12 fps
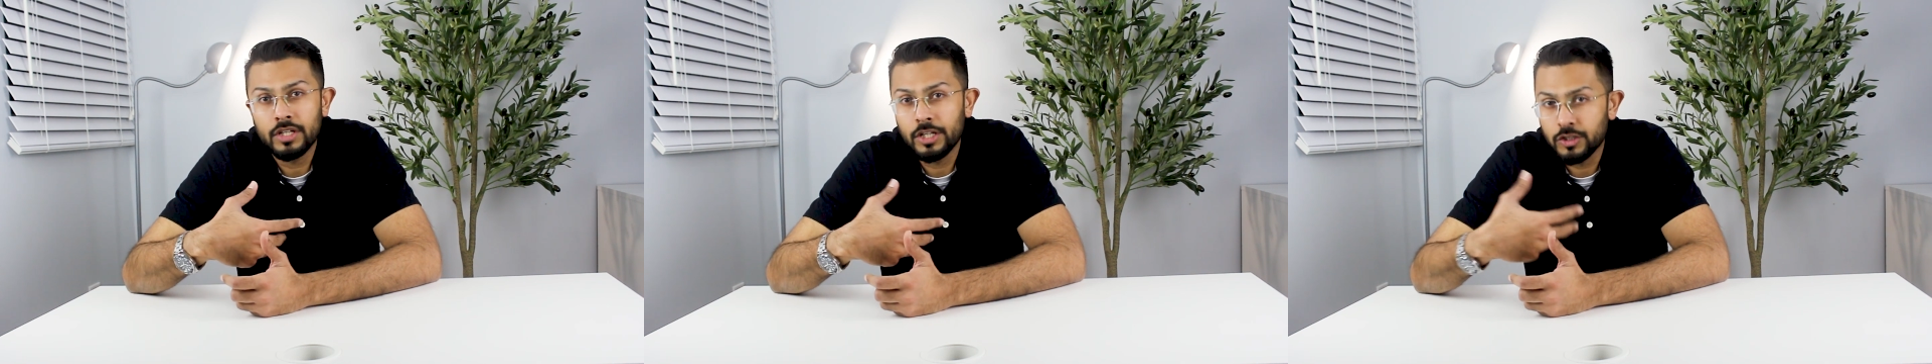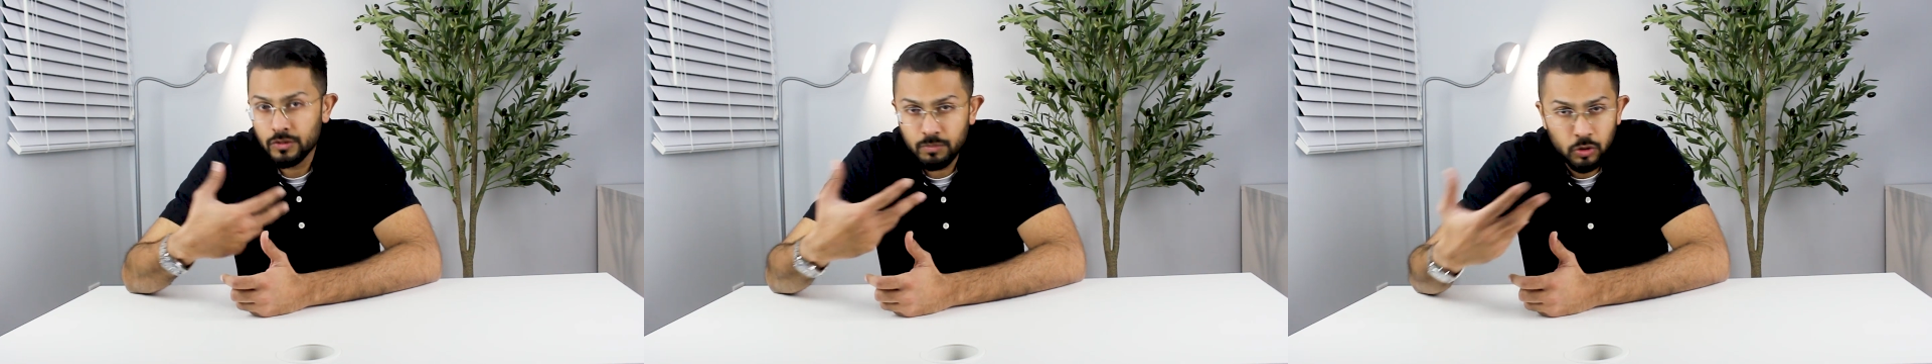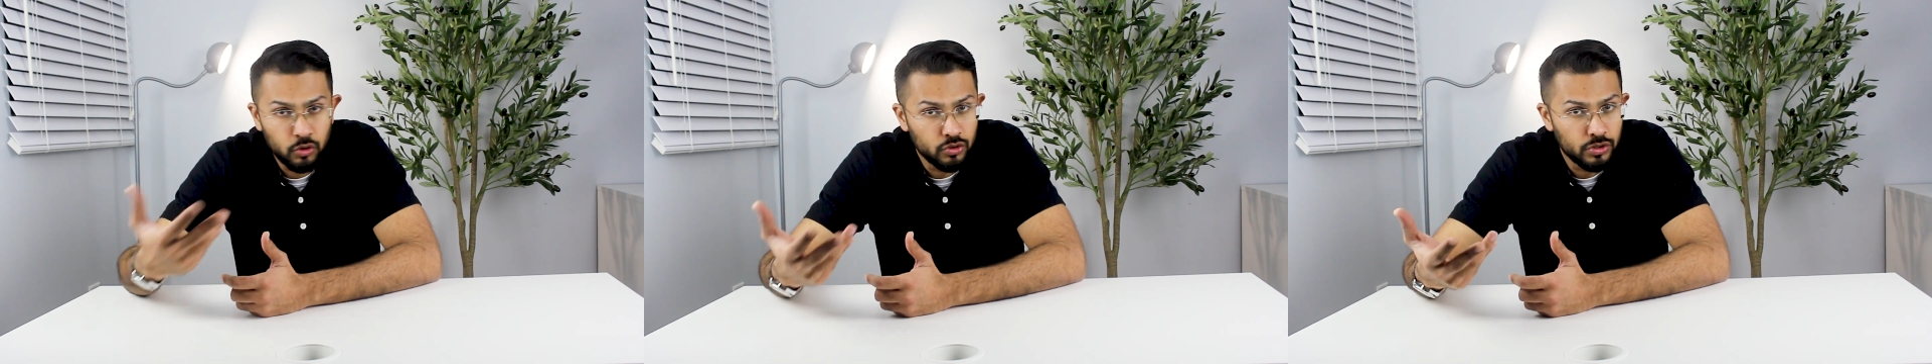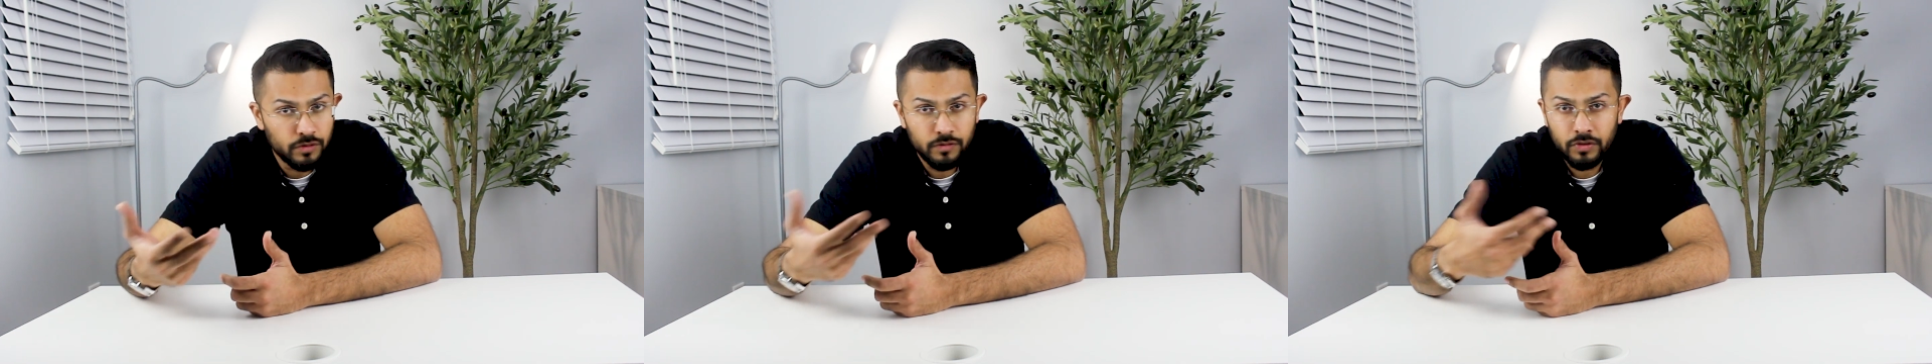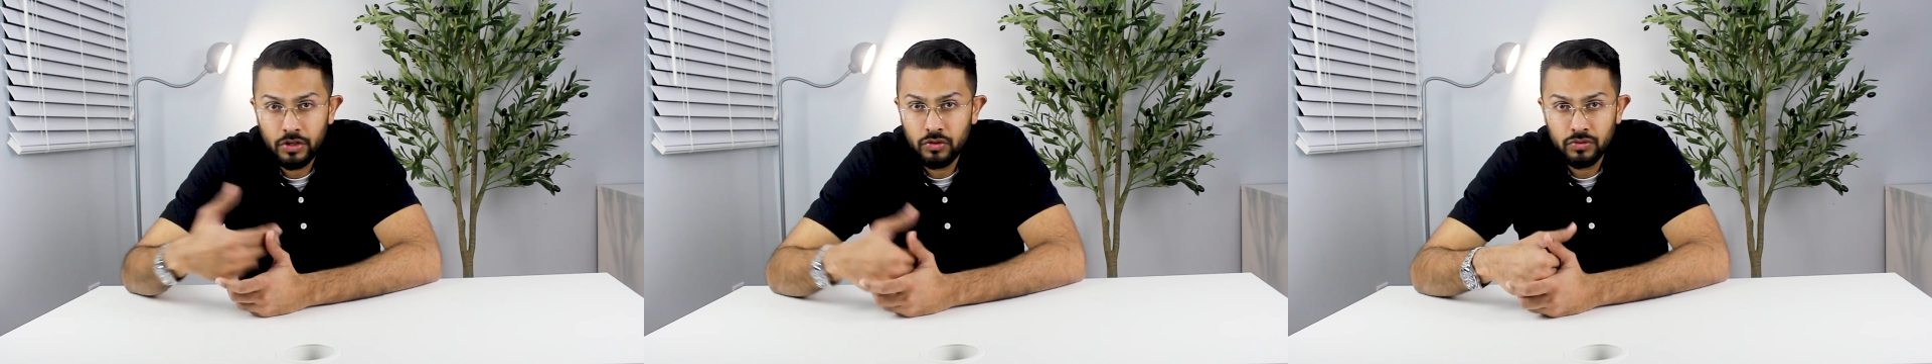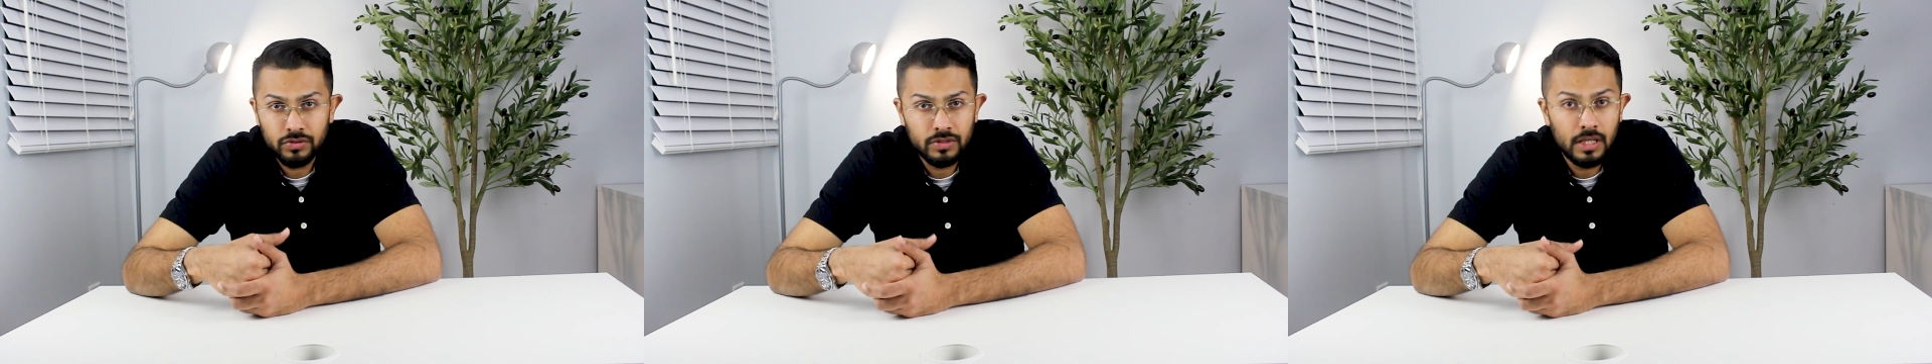exposure
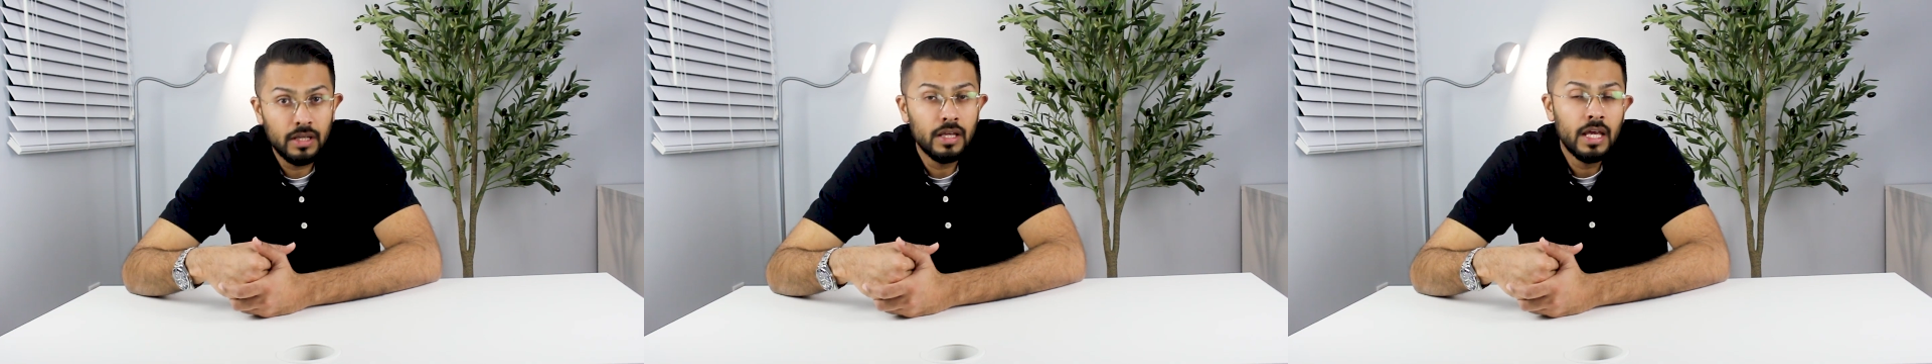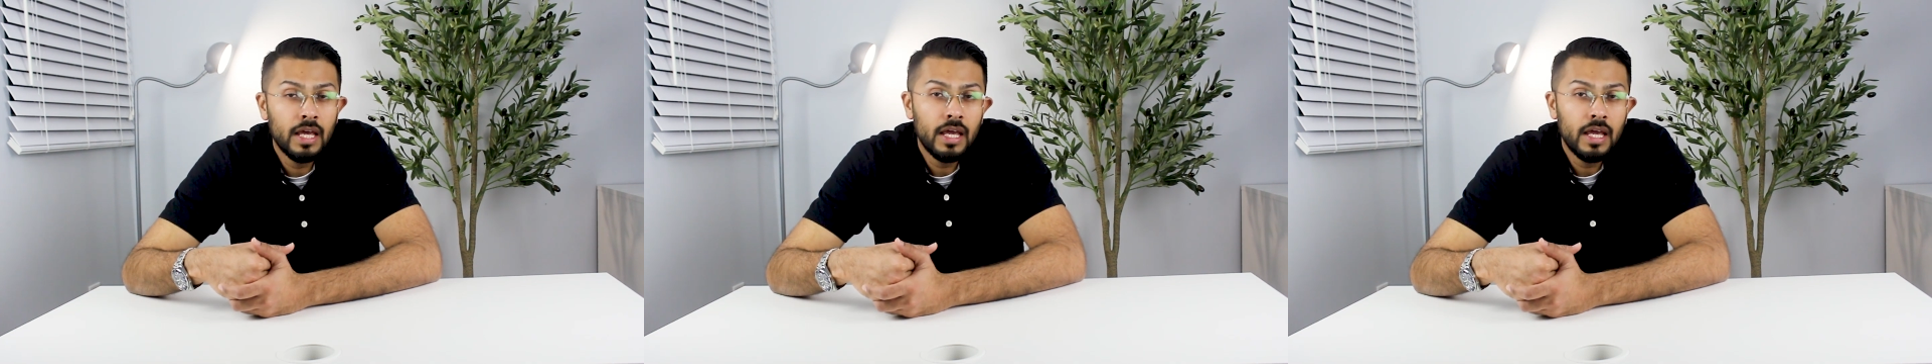frequency,